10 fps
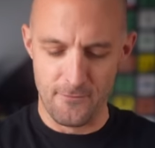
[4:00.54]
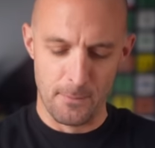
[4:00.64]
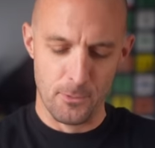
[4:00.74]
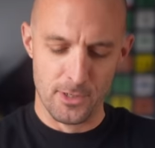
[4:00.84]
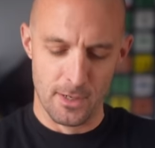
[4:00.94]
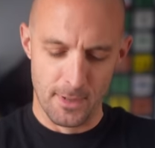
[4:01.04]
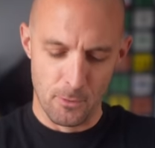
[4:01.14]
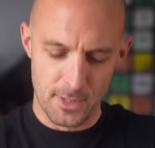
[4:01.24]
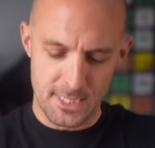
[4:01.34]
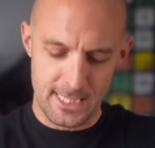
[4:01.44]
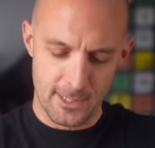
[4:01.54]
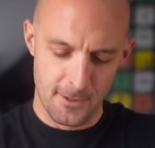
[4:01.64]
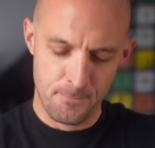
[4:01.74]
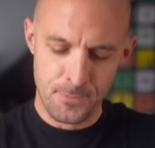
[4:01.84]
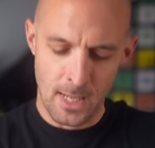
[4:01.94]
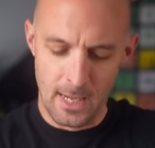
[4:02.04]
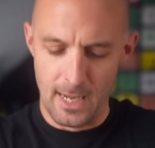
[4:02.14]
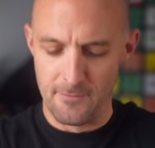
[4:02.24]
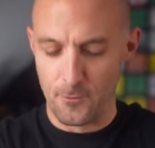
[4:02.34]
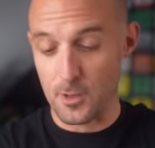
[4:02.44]
If I put it on my wrist here,
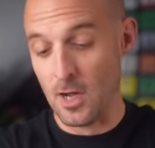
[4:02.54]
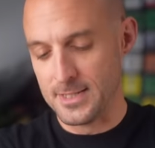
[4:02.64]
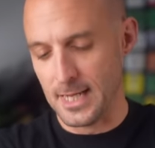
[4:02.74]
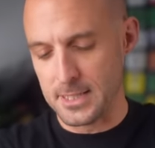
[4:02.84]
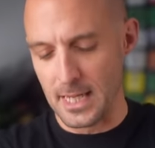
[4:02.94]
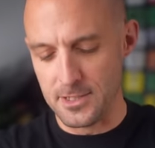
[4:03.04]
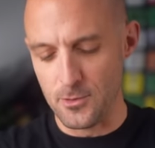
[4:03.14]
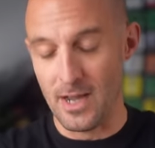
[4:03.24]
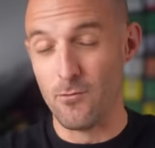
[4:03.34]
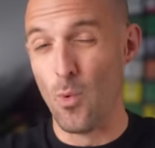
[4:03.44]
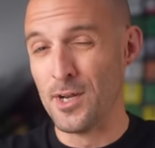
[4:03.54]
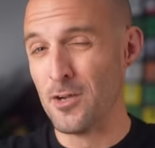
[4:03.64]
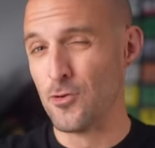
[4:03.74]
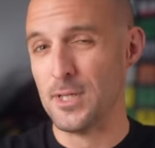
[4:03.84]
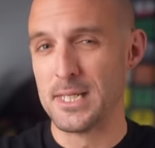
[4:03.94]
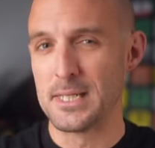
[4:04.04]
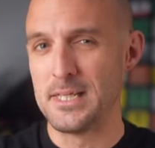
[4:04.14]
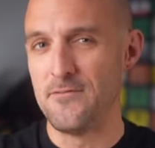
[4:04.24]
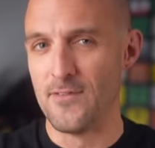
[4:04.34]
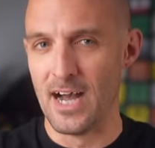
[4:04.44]
uh, for context, I do have
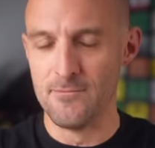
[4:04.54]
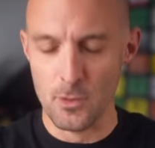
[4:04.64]
165